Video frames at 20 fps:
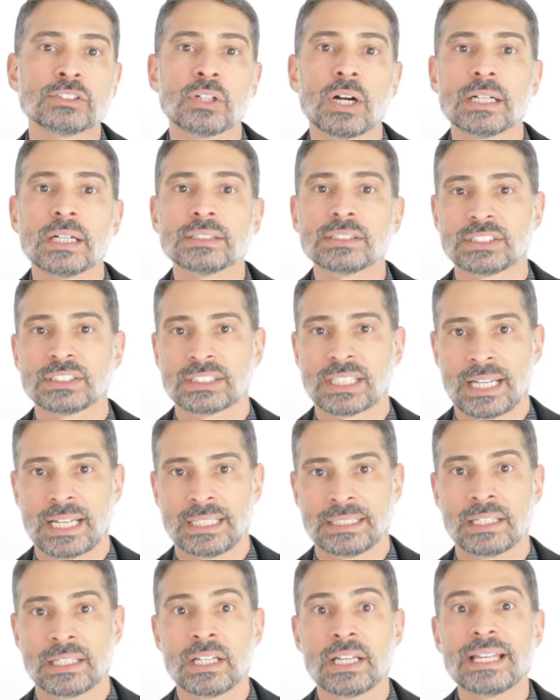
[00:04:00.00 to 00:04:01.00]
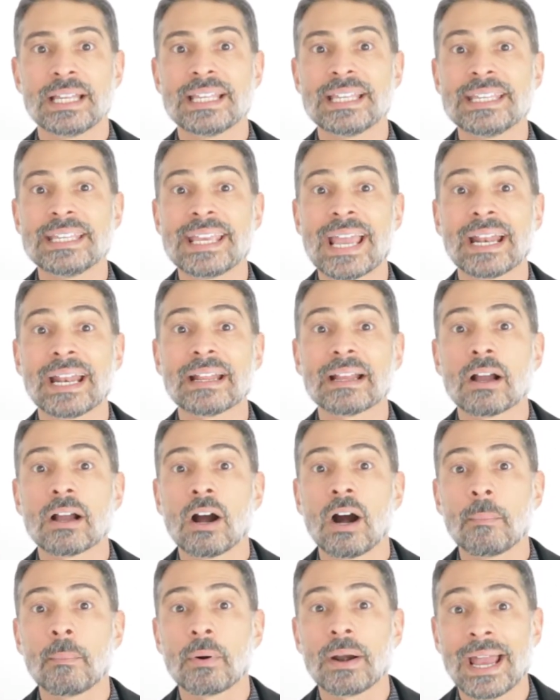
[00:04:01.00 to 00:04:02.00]
to understand, yet
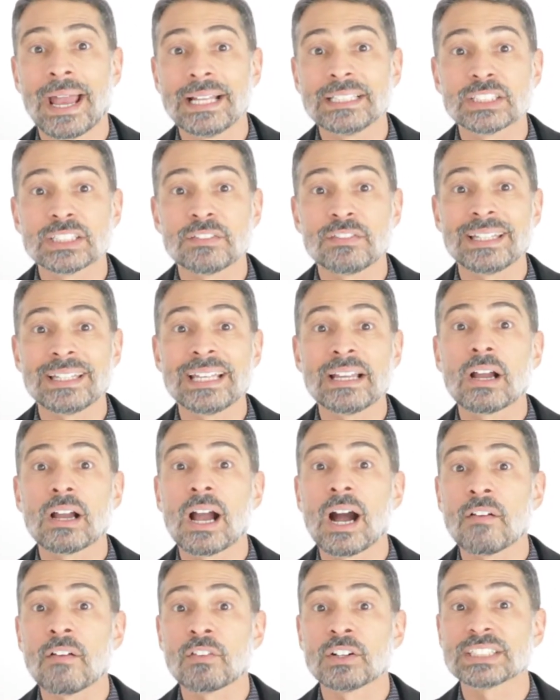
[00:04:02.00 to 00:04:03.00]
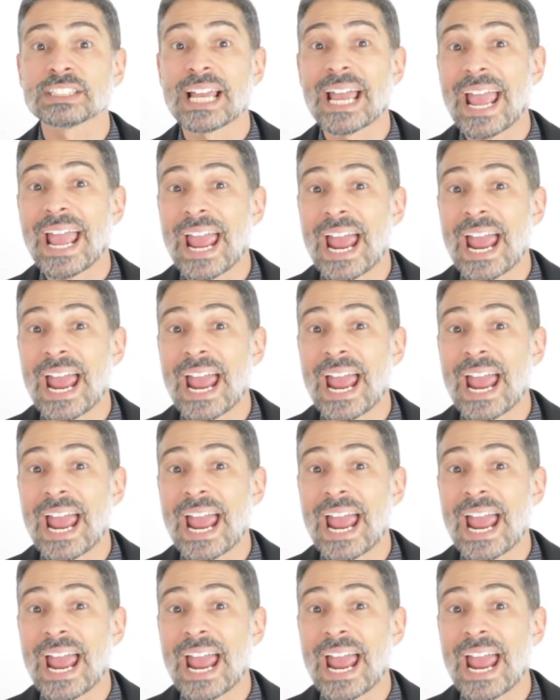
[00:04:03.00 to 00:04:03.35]
comprehensively covers